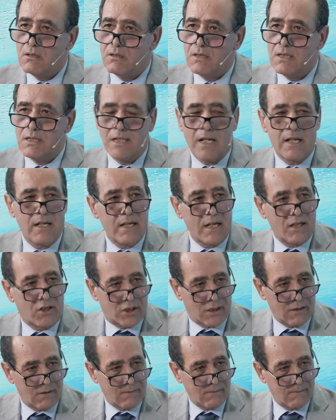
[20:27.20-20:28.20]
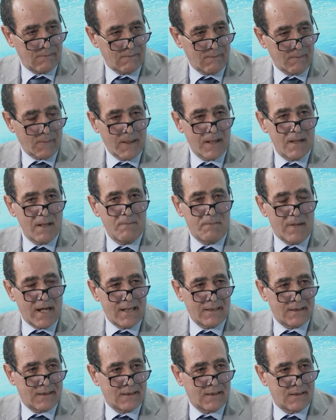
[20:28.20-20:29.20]
desalination
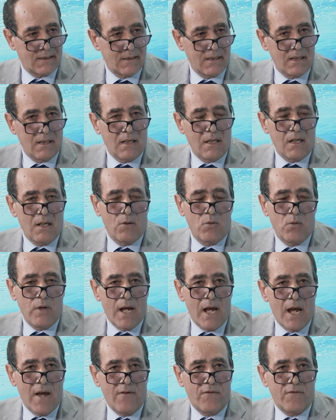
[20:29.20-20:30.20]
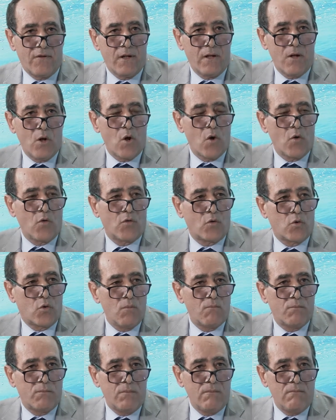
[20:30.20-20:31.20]
plants. We have
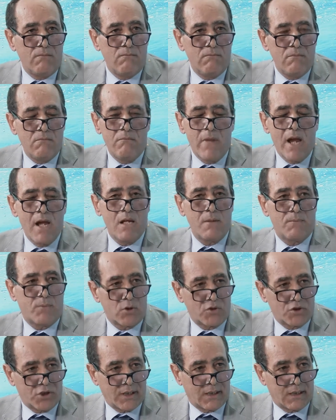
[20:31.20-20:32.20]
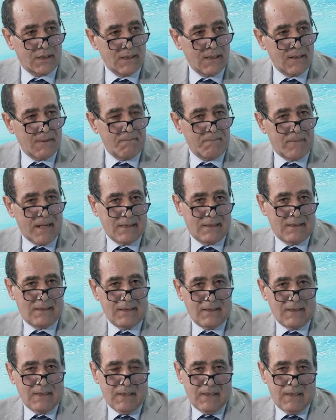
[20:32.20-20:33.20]
main project,
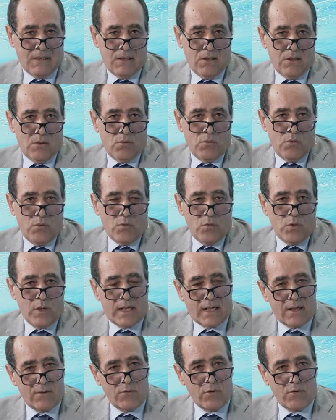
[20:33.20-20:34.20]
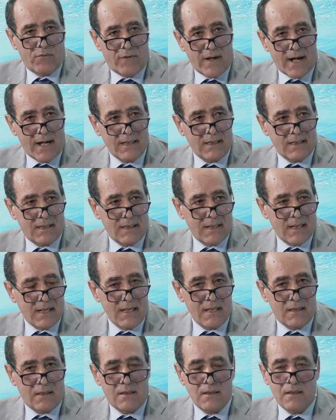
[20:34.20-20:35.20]
but we find
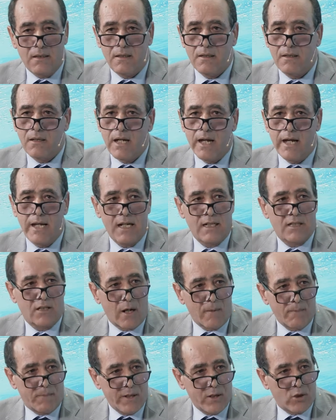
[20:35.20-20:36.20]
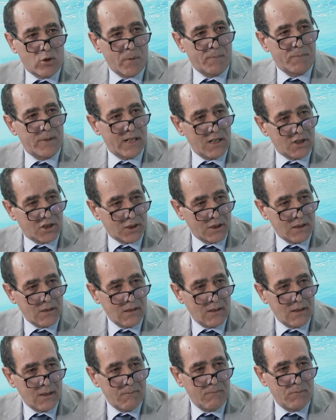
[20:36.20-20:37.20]
it an exemplary cooperation
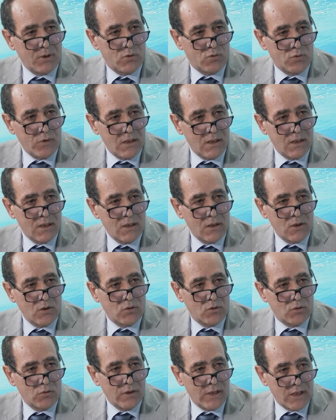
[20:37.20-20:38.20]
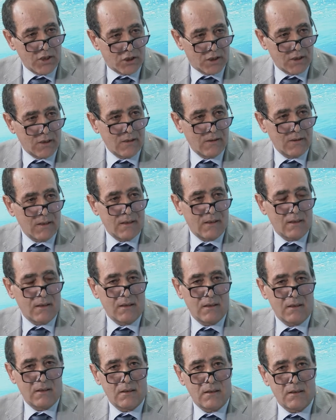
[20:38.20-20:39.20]
between two nations,
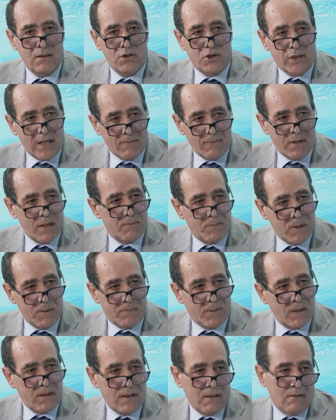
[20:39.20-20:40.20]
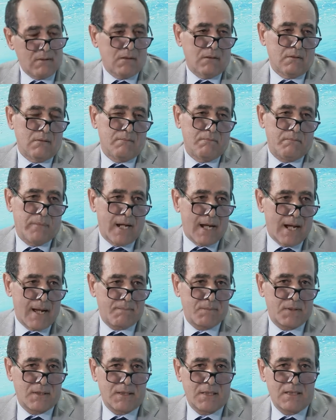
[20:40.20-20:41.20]
German people.
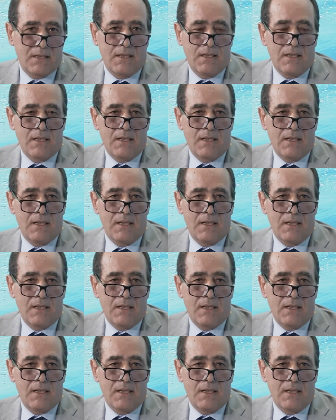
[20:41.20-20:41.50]
Perhaps